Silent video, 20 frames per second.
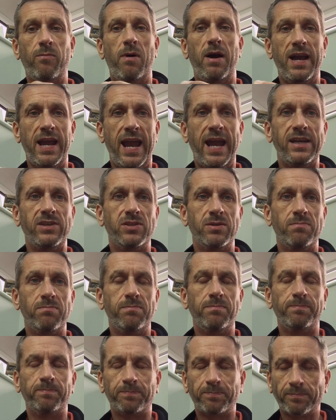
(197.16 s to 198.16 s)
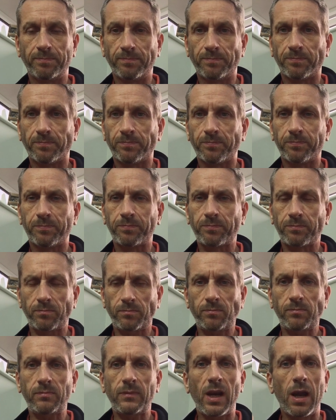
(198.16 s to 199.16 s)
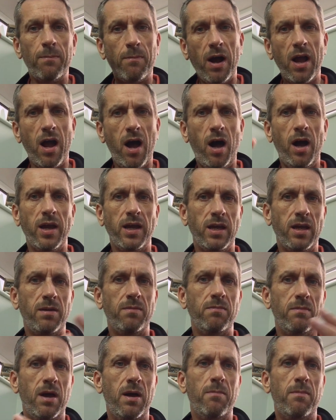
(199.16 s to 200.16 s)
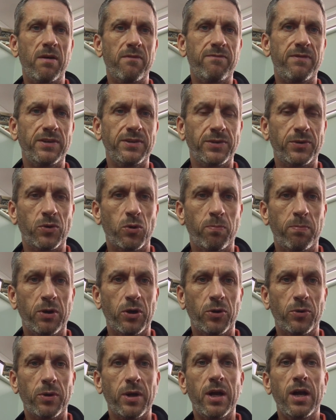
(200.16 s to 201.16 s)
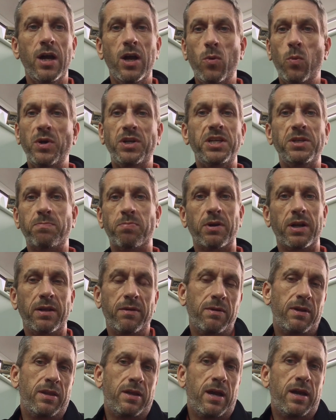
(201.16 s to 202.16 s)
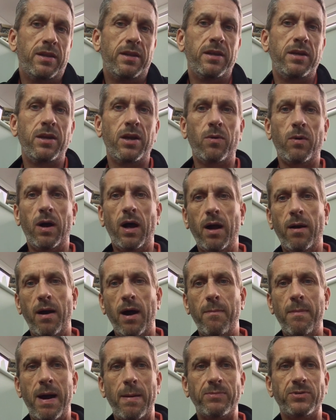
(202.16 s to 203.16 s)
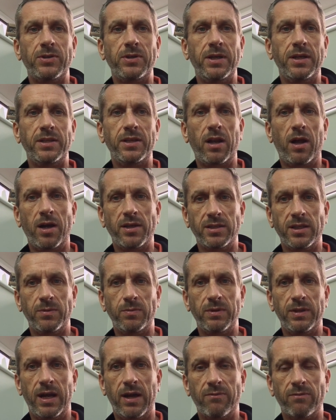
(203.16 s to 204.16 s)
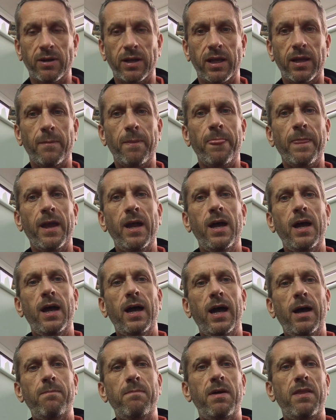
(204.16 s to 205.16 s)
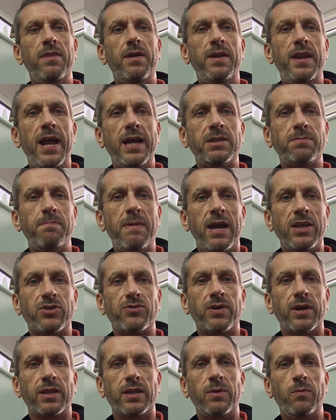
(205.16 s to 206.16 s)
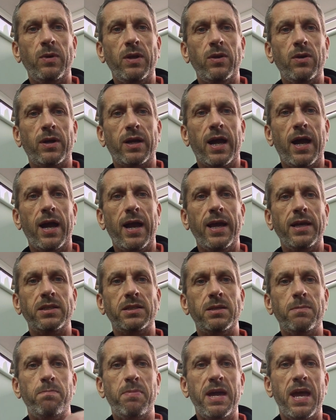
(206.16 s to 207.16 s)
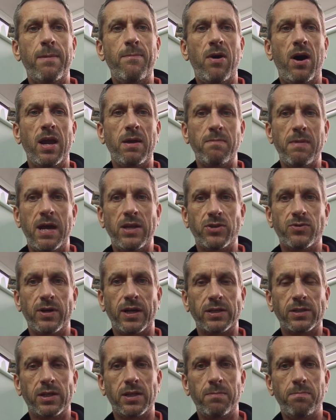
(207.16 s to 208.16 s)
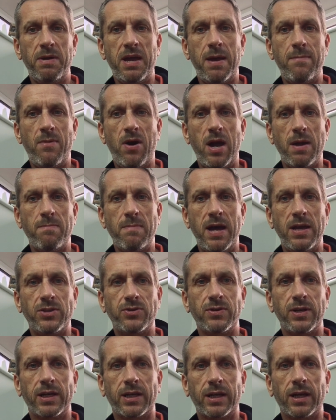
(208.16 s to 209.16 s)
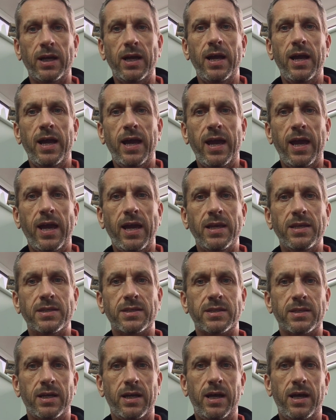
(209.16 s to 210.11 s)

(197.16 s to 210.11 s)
age and my height and my physical build, which is brilliant. And you know, I'm absolutely delighted with that, really. The next metric that we look at is the BMI metric. So the BMI metric is